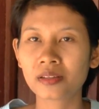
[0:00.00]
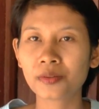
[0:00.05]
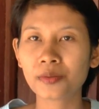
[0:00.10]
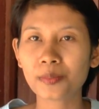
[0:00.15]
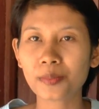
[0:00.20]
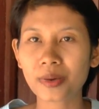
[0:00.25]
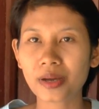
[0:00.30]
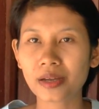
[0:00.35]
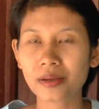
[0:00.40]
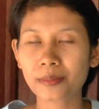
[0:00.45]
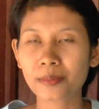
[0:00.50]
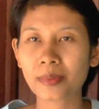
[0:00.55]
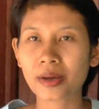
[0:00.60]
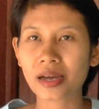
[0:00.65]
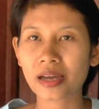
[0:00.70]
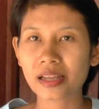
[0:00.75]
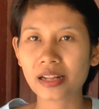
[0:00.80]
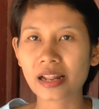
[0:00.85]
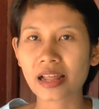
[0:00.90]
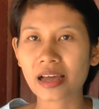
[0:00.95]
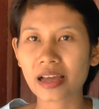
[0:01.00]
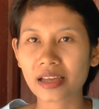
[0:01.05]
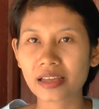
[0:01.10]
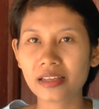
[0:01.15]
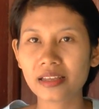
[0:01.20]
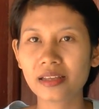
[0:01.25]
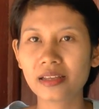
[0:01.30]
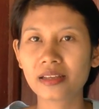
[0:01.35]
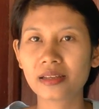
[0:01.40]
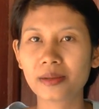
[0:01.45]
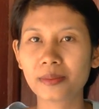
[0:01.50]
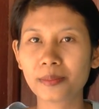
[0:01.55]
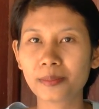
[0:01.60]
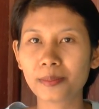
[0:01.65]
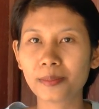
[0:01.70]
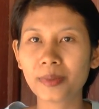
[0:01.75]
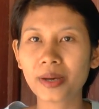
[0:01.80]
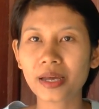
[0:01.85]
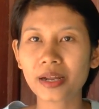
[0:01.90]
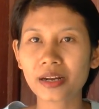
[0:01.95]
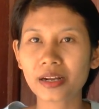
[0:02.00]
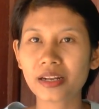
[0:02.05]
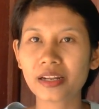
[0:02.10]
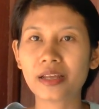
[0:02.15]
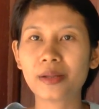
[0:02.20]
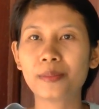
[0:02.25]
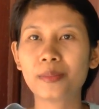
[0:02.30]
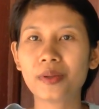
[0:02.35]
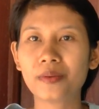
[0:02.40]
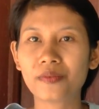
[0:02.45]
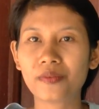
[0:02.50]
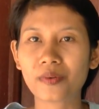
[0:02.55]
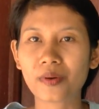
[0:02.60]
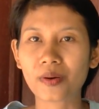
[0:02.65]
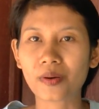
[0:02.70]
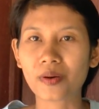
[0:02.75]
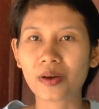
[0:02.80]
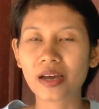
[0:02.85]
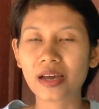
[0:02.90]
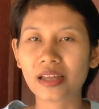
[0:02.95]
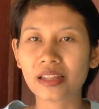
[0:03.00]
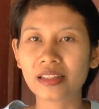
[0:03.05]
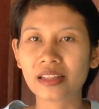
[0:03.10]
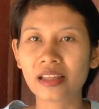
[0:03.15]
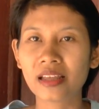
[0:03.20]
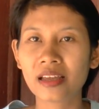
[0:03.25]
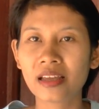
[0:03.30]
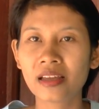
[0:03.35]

to make my life better than before and